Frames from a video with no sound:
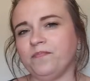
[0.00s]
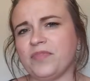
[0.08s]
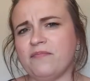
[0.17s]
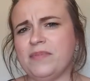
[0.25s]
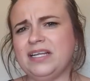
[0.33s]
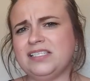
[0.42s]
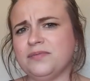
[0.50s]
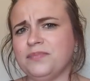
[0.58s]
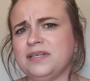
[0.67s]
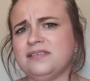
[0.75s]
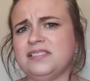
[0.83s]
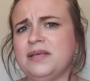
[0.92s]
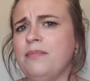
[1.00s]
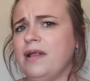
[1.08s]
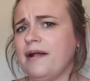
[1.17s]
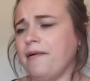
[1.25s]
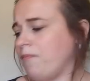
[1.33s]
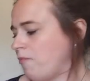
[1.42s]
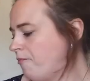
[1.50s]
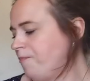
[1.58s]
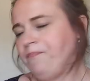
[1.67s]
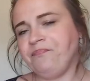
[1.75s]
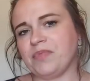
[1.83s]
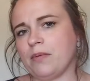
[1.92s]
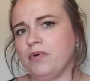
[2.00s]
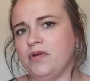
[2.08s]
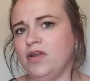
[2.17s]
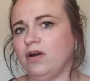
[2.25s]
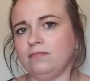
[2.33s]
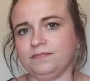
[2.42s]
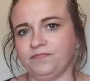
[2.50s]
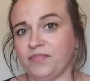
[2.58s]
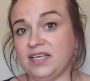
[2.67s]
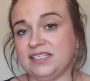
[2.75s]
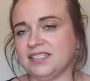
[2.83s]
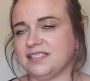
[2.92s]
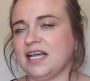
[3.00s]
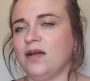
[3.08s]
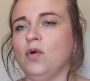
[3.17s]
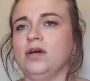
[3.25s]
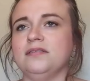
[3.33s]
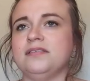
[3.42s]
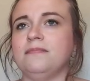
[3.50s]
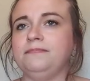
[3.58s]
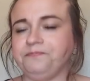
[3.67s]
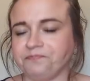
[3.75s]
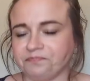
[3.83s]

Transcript: I've made something similar, but not these exact ones.